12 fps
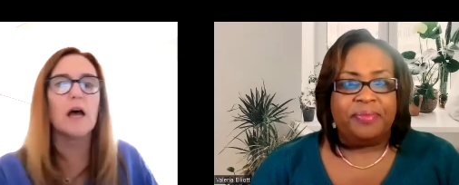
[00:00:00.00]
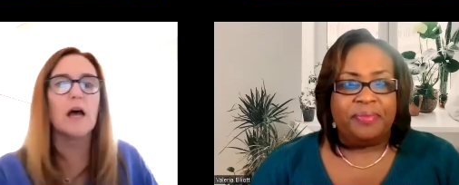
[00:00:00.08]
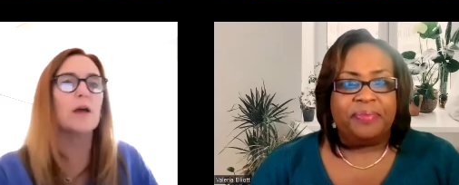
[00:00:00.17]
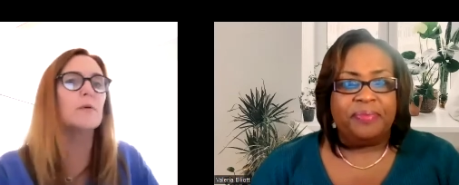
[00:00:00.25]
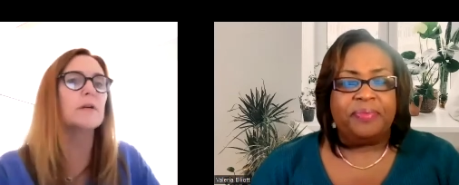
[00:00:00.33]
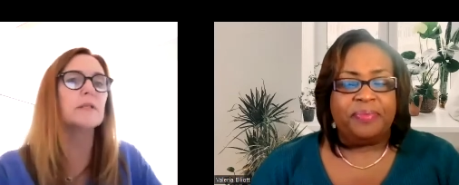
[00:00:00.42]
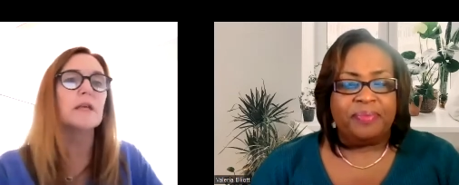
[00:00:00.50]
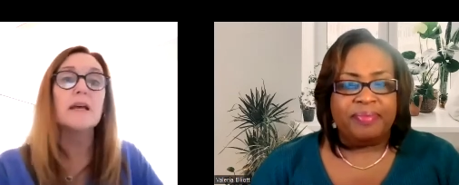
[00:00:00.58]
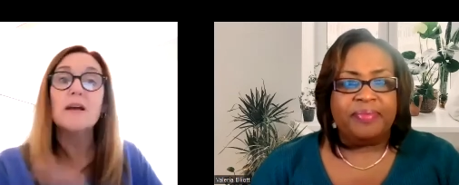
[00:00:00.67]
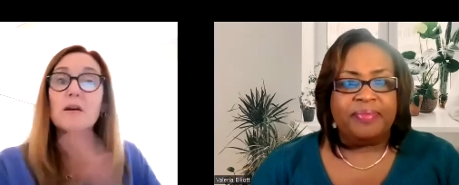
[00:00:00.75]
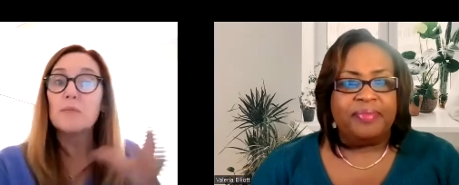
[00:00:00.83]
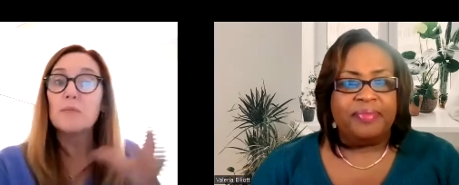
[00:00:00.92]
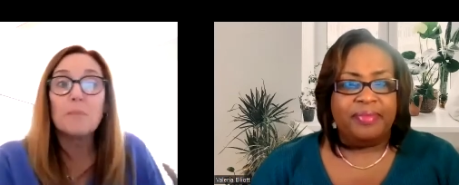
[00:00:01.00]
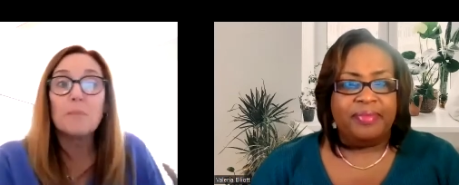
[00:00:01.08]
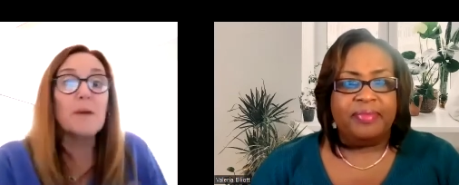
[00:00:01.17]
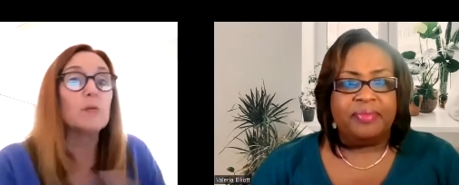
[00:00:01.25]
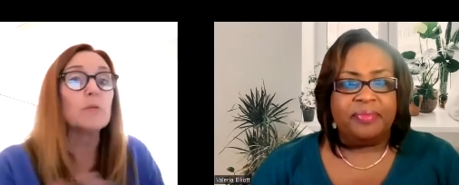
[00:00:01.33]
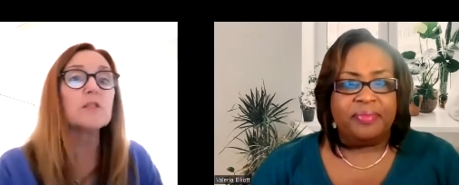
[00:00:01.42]
Speaker 1: I was,
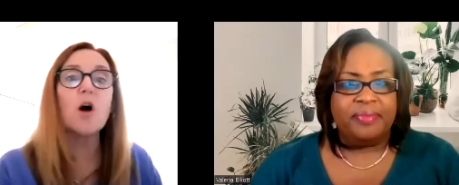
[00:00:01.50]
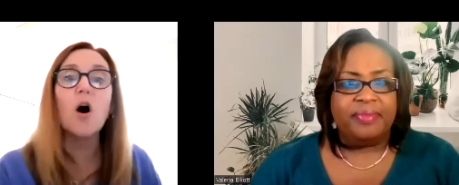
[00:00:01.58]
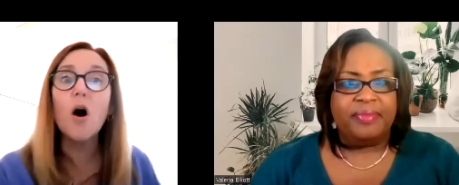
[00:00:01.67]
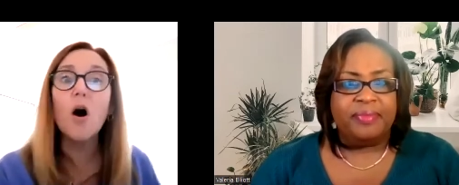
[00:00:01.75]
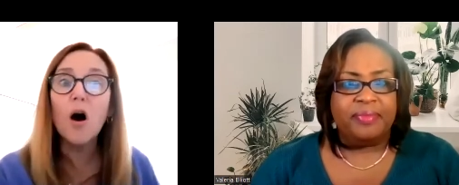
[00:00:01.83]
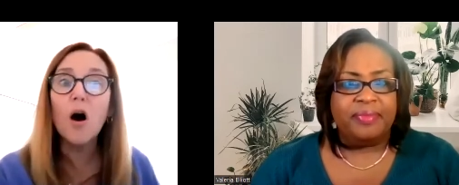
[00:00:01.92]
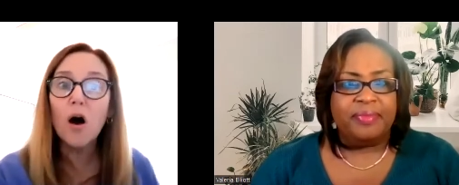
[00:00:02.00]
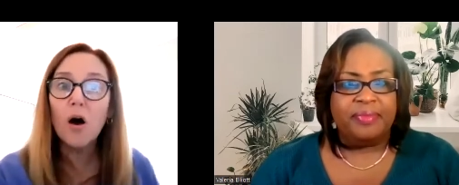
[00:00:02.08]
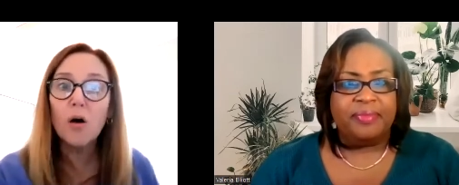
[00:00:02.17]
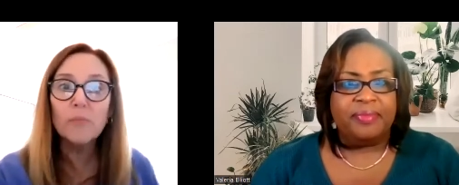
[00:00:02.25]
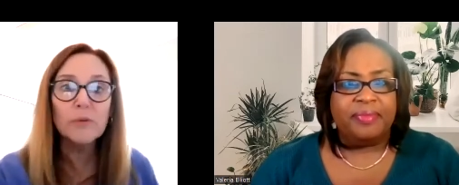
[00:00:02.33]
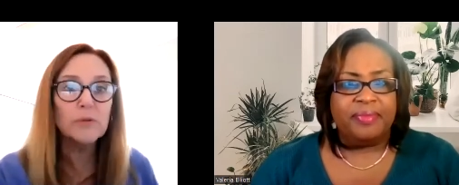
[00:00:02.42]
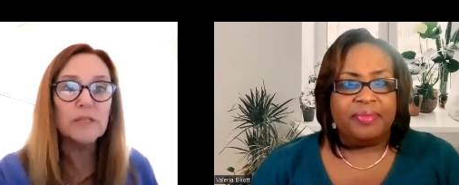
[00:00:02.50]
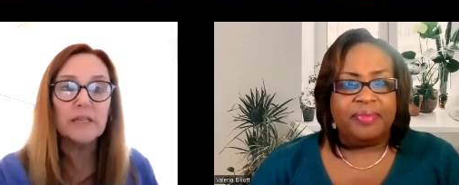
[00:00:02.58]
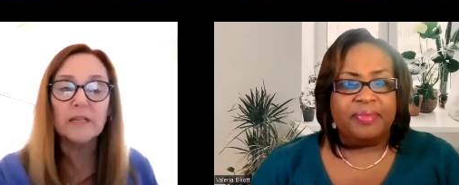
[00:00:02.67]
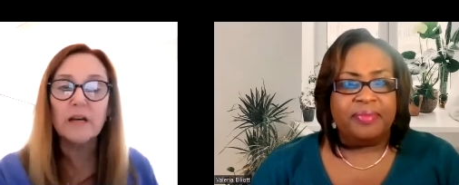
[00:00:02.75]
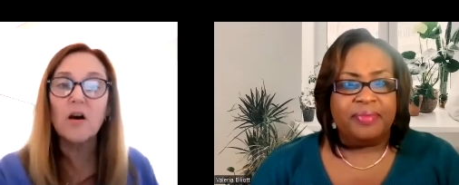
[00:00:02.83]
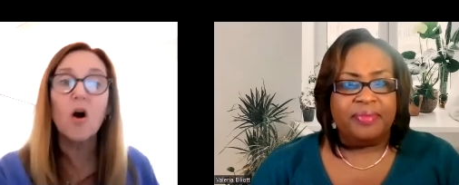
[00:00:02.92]
but it was all
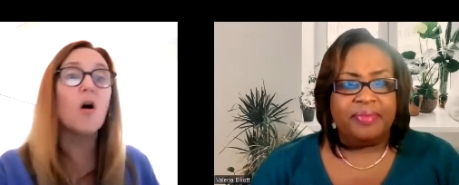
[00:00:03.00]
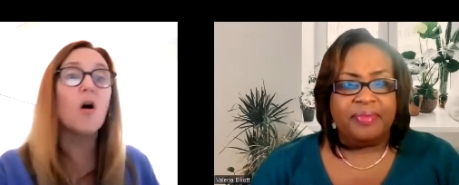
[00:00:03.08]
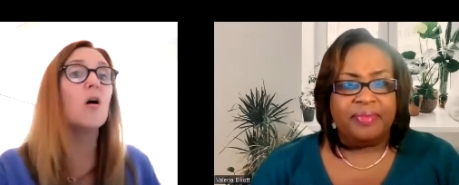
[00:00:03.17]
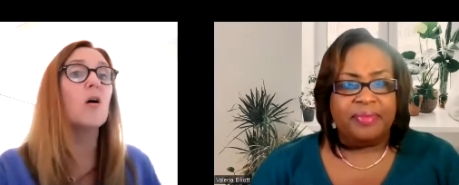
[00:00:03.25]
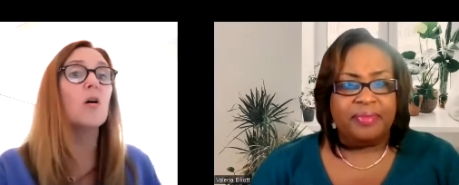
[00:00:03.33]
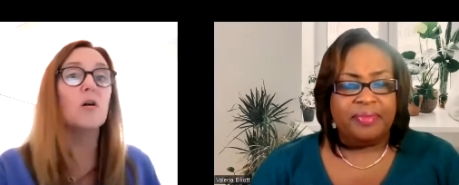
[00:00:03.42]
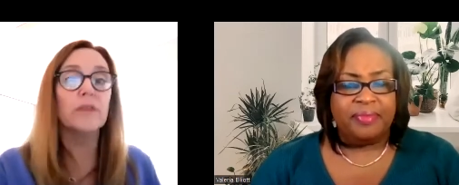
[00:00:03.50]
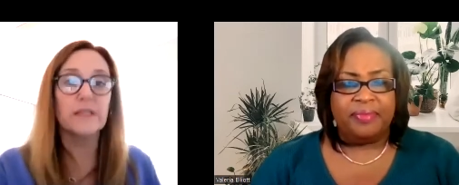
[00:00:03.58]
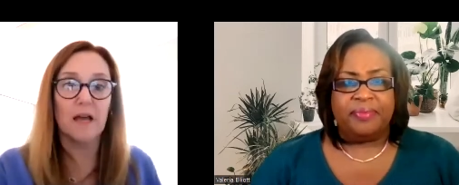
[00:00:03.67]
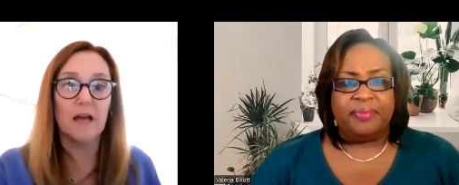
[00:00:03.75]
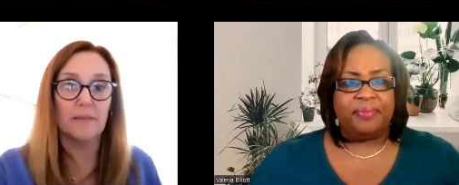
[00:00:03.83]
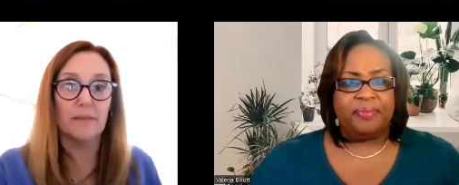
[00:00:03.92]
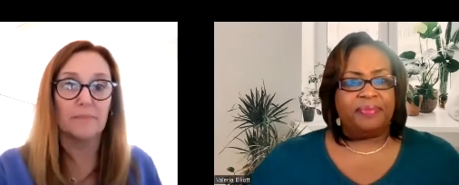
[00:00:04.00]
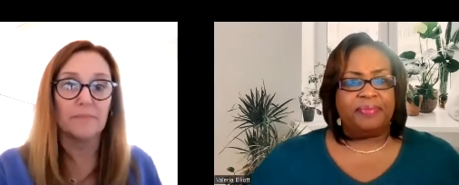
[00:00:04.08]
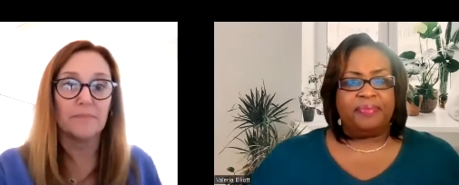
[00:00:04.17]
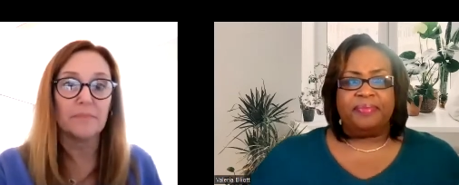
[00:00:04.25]
music all the time.